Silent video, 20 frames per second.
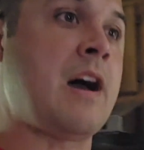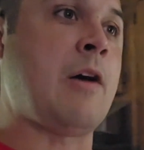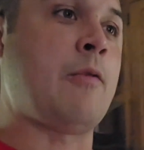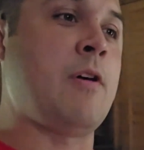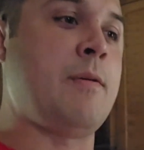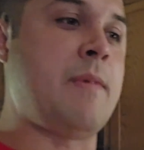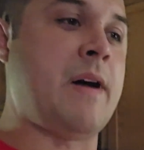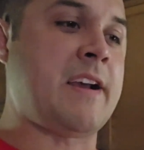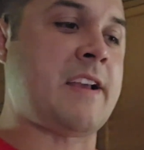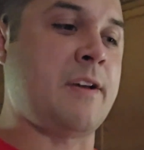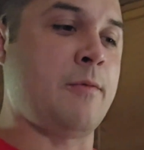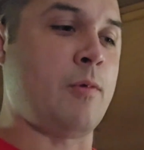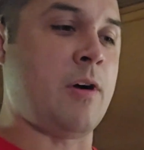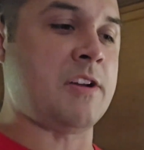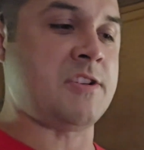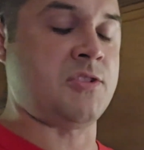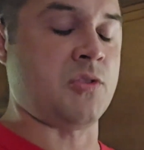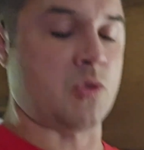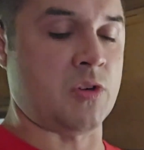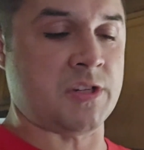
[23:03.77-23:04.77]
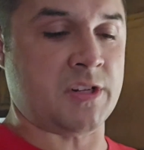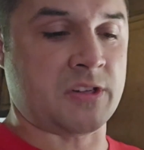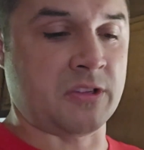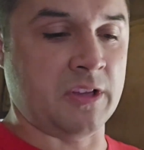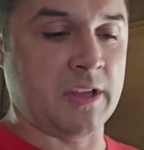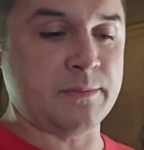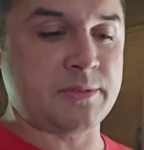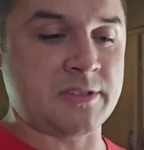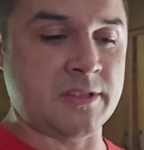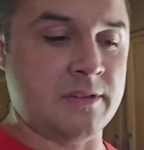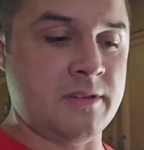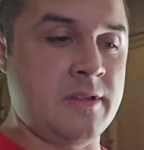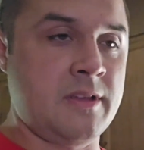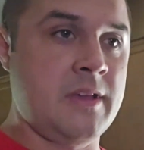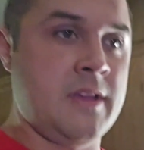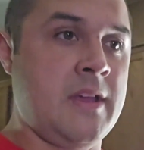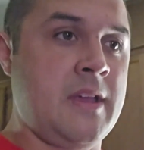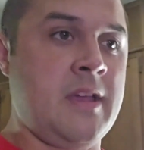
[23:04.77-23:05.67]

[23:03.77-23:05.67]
I went back and watched Georgia-Clemson.